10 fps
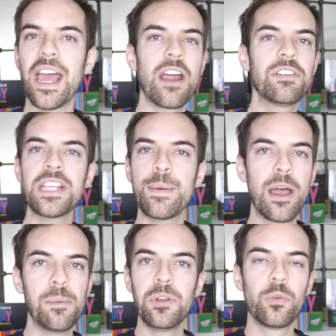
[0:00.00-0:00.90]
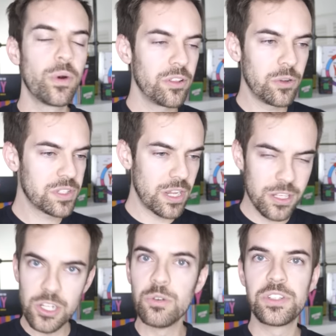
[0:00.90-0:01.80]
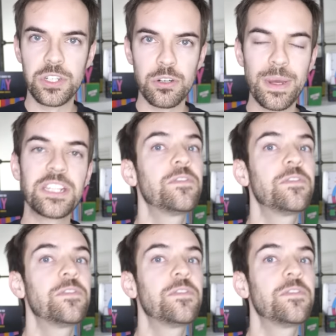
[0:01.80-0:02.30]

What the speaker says: yeah, every time I upload one of those on YouTube, and it's